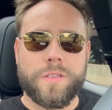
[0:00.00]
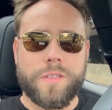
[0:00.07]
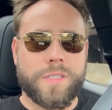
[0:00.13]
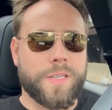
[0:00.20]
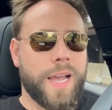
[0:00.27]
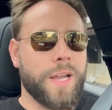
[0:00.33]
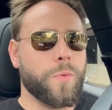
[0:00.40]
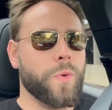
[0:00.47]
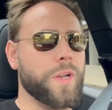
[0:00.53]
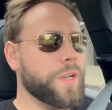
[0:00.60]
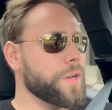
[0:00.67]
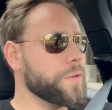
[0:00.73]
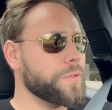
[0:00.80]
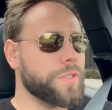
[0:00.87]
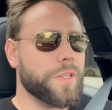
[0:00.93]
side
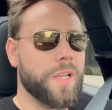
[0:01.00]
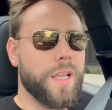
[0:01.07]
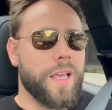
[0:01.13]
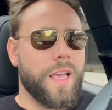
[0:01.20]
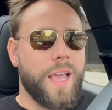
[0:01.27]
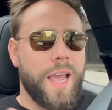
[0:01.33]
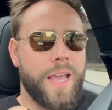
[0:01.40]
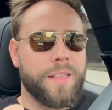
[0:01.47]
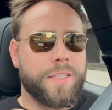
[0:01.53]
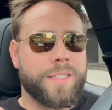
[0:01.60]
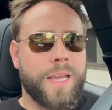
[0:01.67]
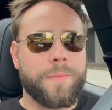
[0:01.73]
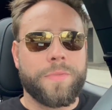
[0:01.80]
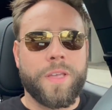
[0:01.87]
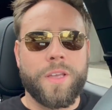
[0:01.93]
windows, and the
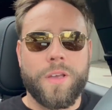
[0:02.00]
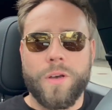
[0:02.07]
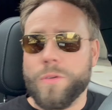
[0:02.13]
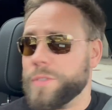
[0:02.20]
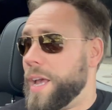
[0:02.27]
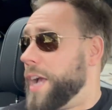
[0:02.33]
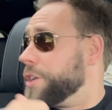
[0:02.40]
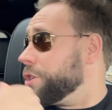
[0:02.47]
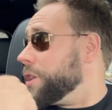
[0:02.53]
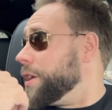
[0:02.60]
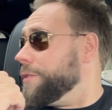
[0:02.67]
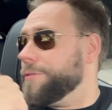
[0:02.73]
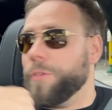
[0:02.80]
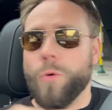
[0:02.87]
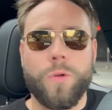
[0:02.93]
same thing goes
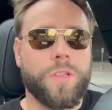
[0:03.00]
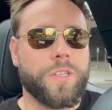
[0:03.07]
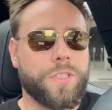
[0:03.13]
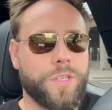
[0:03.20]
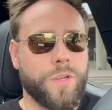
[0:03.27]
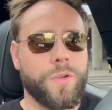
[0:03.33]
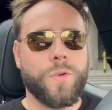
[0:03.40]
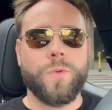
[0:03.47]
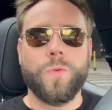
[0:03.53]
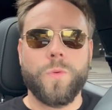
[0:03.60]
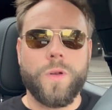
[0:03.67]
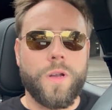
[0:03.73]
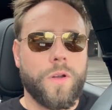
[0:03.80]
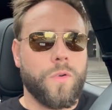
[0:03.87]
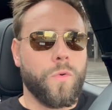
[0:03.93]
actually for the two
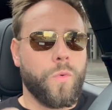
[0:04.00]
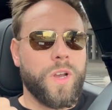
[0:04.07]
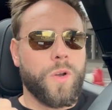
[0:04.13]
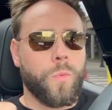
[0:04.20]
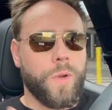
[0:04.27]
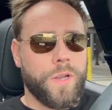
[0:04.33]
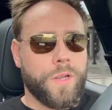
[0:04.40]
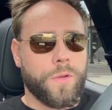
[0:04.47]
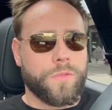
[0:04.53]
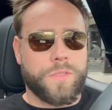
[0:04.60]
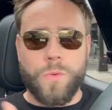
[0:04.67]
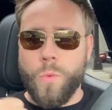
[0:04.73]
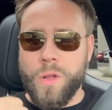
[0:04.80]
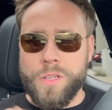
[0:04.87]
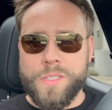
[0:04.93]
rear windows,
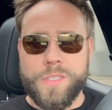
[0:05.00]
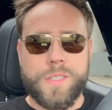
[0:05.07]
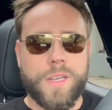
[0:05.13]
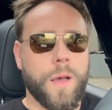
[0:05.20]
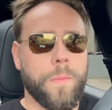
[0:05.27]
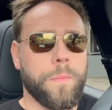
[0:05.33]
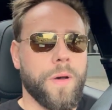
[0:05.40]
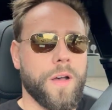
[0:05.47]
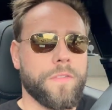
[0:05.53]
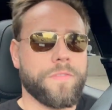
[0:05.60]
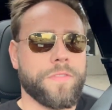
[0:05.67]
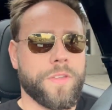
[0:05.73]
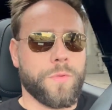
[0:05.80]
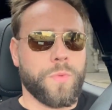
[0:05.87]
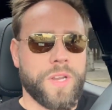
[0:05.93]
the ones
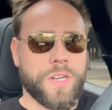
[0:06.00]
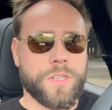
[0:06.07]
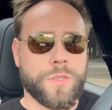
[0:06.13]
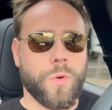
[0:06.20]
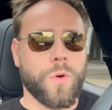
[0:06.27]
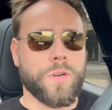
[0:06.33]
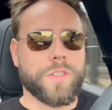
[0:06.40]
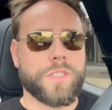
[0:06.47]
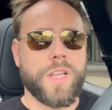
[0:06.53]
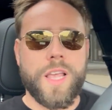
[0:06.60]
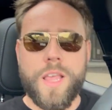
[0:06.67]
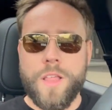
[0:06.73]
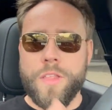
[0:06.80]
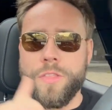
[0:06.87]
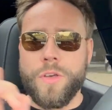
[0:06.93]
above the rear doors.
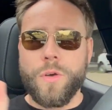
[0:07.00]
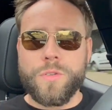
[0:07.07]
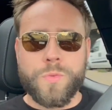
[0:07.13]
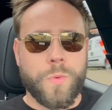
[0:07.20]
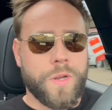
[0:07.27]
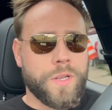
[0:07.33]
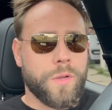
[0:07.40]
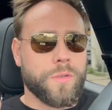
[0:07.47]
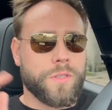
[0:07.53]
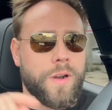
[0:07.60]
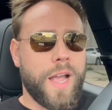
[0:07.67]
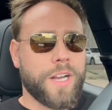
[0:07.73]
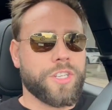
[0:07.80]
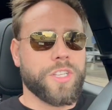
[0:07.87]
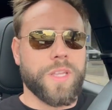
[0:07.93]
Those windows are
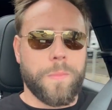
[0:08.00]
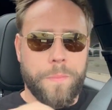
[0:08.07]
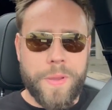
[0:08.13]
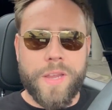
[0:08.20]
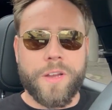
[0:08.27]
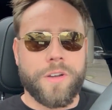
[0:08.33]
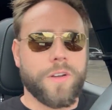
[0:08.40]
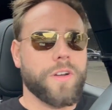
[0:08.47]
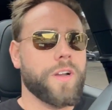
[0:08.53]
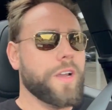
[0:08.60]
actually bigger